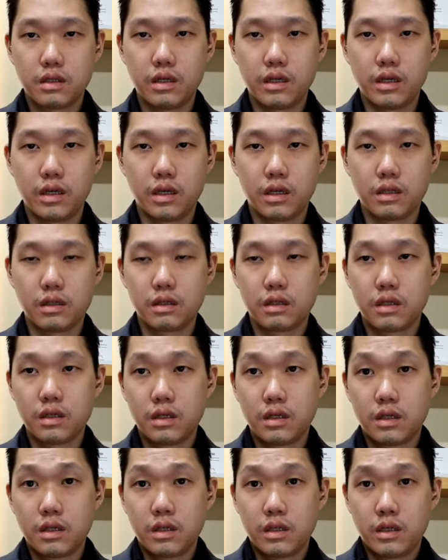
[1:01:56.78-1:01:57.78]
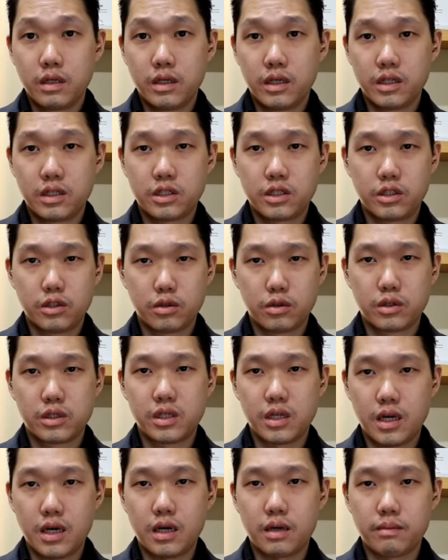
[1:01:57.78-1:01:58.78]
and it's your
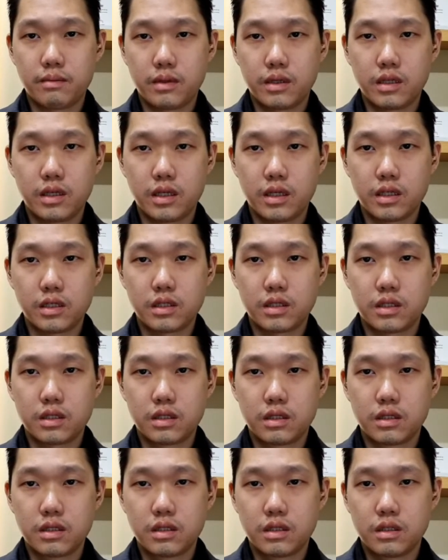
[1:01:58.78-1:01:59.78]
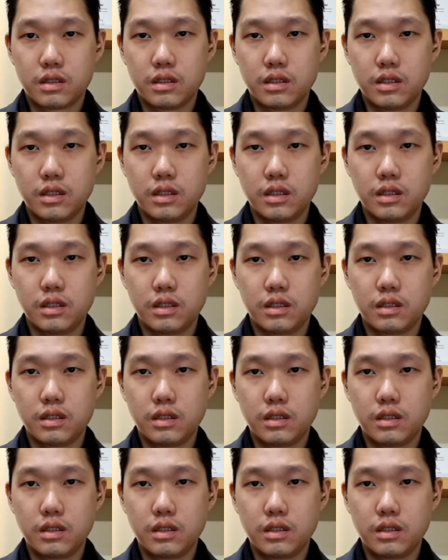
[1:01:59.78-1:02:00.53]
job as the